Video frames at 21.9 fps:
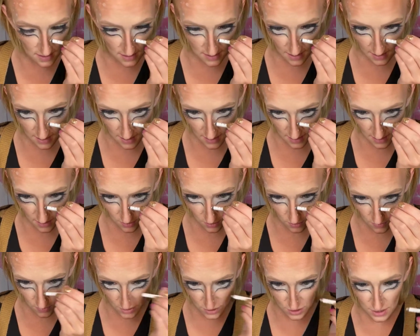and then a whole
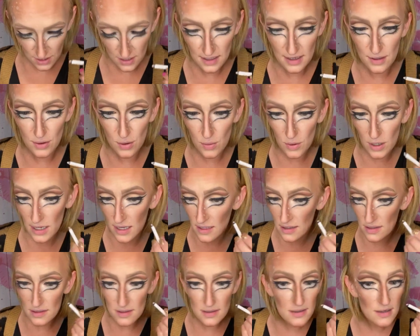bunch of little
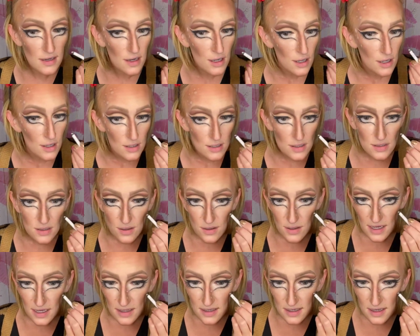ones. So
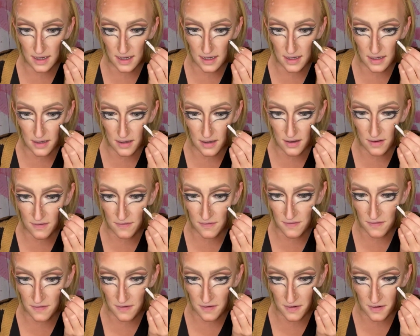that's kind of
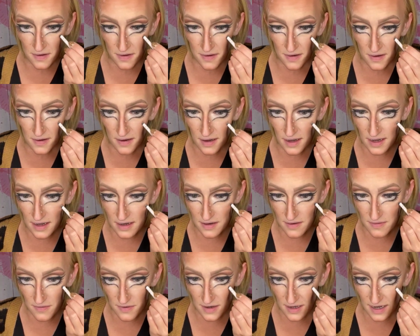
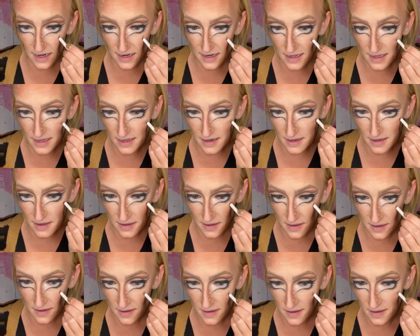what I did.
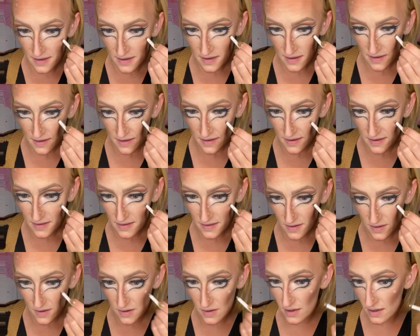
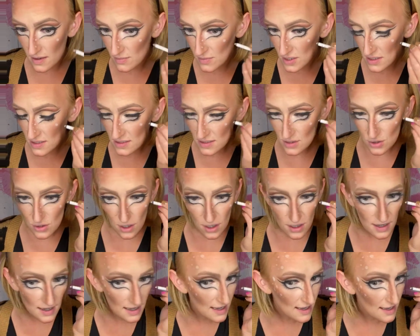So I'm just
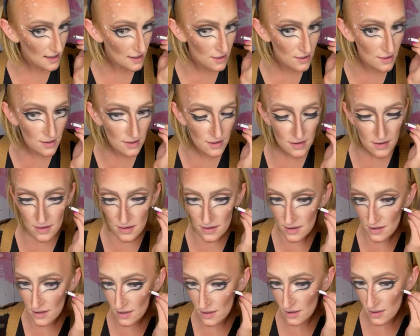drawing
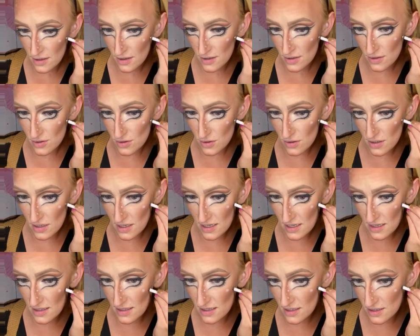
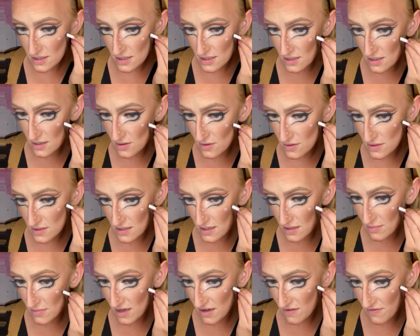little circles on
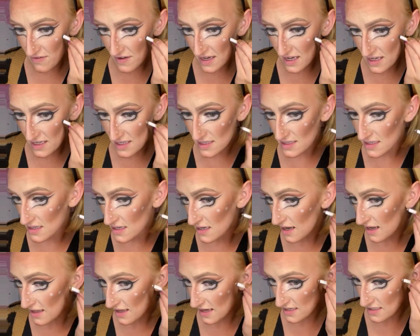my face. I
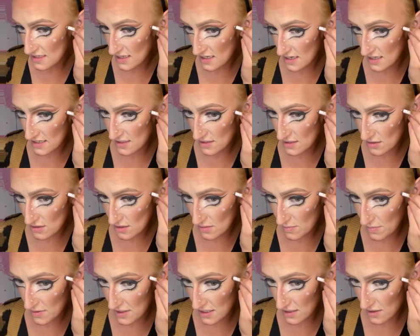like to kind of do the
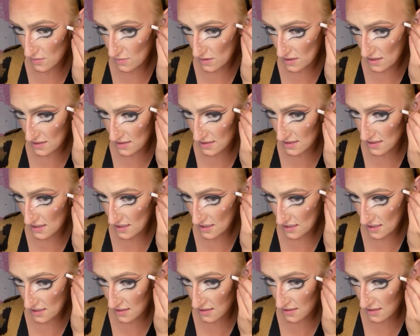bigger ones and then